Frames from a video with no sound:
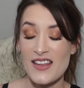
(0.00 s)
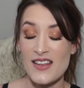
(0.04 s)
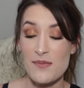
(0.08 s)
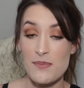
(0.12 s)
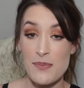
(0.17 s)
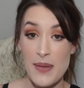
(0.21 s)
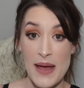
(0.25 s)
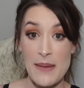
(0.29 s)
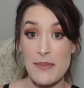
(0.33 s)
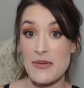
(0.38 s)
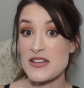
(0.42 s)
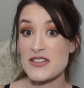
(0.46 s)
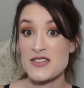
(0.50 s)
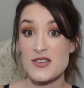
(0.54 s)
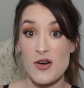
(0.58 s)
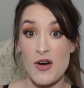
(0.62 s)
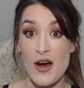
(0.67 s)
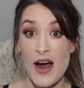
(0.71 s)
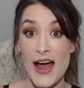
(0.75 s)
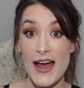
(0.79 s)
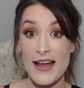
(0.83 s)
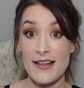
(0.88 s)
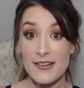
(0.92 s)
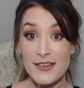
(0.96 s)
babies
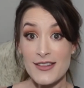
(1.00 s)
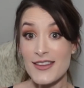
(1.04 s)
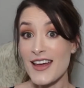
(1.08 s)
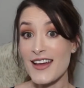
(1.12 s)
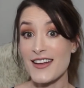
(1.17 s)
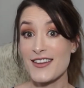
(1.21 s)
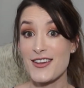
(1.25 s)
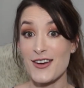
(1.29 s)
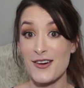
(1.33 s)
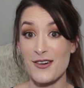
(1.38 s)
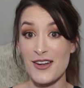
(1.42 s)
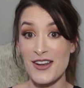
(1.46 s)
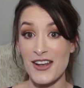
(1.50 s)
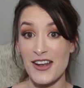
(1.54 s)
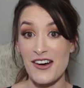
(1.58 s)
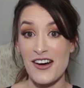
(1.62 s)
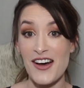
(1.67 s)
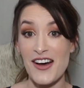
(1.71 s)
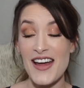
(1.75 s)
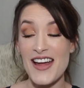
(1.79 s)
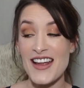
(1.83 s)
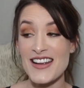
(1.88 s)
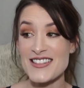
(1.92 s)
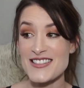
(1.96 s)
cry. They do a
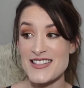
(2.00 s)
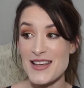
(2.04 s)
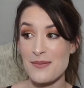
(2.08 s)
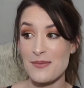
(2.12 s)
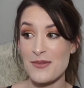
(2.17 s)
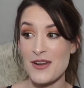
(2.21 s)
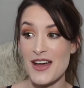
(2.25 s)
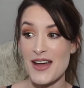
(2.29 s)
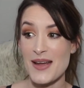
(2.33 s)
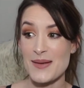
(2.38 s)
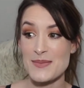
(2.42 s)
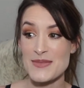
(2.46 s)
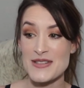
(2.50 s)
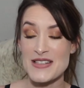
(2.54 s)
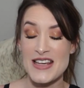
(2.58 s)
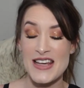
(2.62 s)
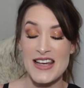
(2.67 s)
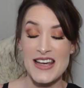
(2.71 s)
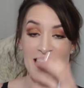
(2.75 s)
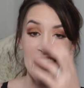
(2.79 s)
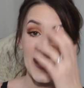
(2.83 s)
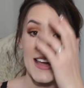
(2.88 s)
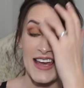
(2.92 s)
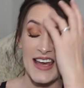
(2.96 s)
lot, and sometimes
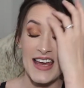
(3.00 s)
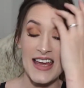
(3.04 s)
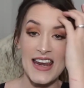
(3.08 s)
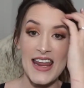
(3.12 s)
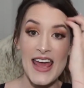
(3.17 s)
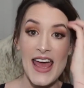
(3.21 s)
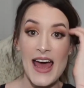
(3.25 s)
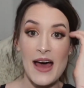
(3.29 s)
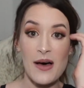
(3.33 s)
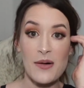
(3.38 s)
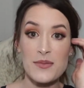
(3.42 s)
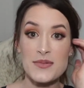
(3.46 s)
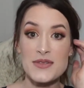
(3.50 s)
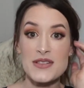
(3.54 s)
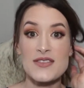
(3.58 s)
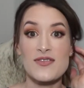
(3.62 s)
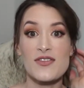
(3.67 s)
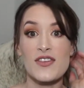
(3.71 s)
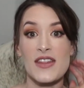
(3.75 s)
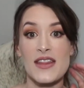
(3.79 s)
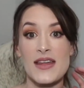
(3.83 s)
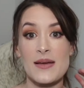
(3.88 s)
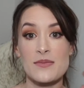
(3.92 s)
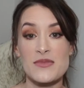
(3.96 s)
it helps
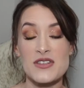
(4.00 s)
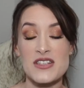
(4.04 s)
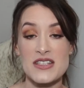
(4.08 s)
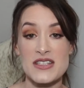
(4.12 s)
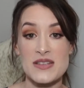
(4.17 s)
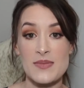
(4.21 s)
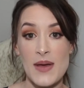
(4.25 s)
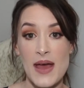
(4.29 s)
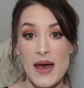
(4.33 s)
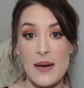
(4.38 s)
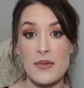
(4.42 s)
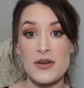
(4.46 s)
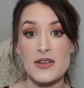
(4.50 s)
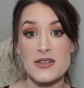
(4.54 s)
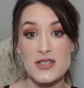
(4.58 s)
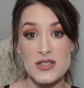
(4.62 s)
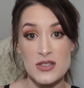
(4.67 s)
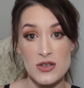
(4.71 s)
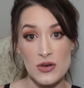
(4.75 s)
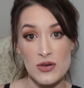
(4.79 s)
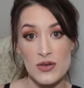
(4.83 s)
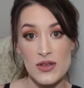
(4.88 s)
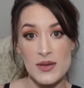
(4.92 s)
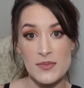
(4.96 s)
for them just to be able to
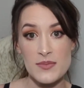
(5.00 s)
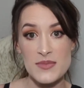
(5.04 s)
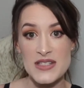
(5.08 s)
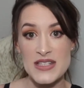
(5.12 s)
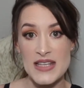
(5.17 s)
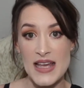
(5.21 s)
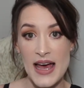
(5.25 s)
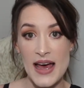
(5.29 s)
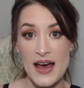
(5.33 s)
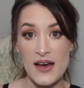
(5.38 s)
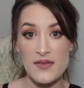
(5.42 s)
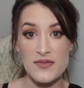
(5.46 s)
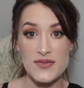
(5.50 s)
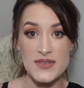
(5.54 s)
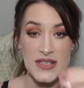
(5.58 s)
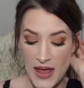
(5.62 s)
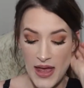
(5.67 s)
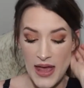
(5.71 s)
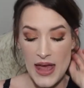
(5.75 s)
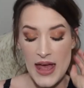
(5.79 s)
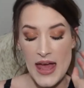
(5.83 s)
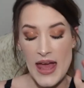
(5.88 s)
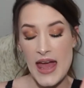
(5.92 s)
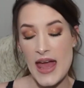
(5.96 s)
soothe themselves.
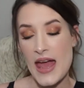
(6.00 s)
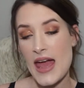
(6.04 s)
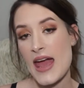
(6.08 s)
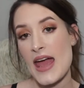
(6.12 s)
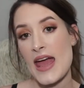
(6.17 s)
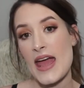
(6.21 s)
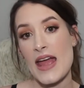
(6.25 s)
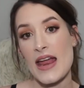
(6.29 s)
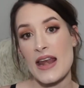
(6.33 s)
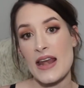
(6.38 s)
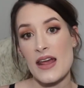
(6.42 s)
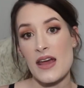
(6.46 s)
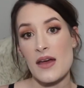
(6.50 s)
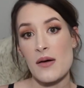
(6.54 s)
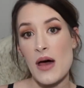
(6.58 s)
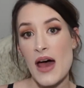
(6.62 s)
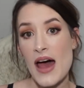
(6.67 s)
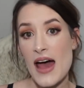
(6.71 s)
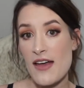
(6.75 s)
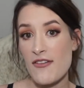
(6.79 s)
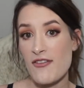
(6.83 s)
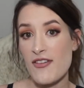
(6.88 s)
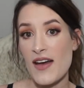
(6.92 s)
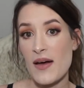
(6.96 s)
And
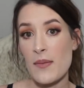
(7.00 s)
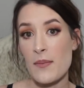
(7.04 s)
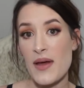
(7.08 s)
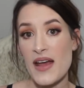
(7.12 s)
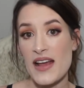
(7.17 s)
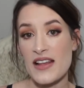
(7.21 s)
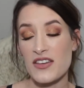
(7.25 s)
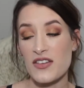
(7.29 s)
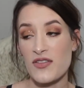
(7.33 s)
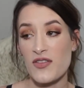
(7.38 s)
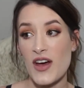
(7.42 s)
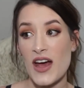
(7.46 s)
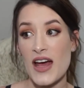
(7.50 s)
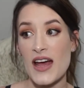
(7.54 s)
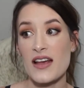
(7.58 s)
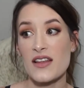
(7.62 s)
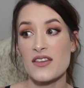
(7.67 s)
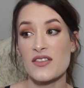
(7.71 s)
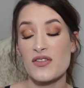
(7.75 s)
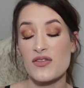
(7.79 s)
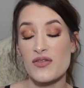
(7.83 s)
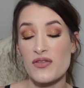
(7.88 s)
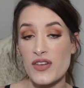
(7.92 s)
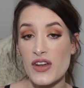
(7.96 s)
I found
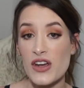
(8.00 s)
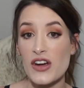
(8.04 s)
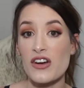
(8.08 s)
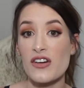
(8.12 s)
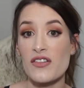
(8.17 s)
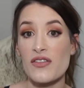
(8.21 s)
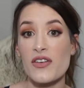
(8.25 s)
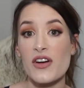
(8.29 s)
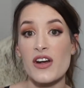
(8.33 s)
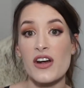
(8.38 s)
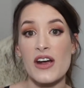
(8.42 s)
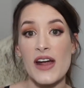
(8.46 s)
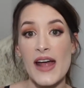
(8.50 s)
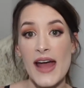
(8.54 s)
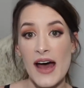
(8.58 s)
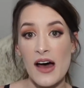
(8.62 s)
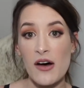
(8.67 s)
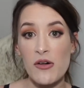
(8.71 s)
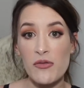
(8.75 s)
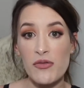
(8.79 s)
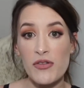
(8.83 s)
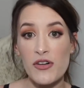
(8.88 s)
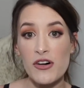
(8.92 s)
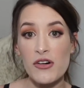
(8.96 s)
pacifiers very, very
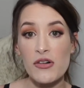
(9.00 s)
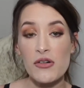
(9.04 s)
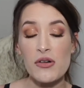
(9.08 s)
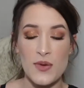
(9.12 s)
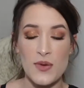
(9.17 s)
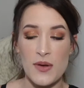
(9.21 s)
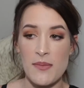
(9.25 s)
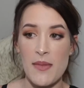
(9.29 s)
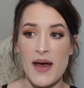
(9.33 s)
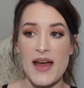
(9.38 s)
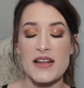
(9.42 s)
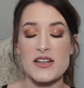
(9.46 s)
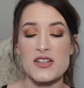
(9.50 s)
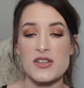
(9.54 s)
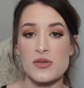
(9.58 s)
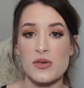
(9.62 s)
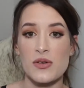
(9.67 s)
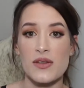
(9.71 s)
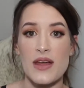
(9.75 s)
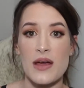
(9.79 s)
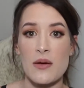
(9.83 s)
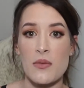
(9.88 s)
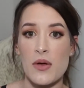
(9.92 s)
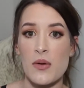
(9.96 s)
helpful. We made
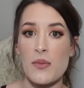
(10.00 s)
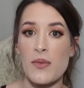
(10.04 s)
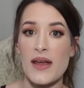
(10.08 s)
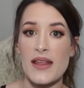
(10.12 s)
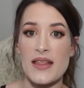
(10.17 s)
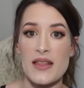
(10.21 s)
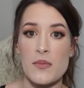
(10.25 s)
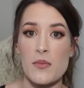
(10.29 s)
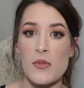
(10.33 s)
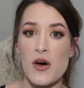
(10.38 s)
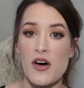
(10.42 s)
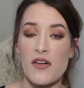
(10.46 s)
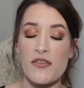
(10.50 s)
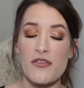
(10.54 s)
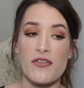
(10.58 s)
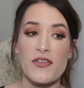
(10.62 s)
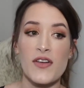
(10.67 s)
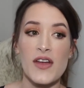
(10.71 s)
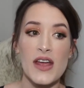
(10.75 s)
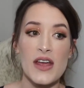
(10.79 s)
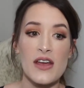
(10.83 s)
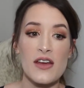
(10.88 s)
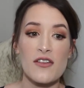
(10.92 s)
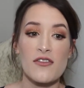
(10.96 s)
sure that we weaned them off
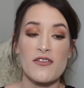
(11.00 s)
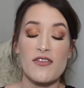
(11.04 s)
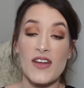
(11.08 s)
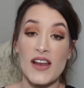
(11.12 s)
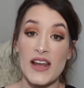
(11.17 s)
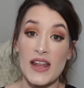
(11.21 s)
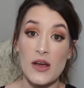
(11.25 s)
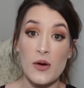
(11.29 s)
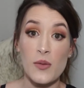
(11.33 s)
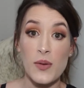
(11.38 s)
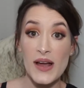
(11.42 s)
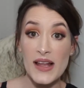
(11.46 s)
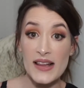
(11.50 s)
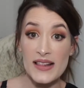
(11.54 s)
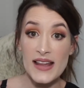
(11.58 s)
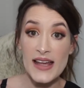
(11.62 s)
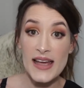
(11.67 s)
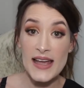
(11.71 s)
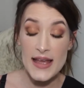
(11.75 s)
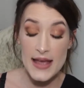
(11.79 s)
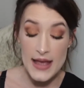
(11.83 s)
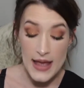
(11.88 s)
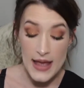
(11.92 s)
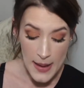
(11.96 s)
fairly quickly.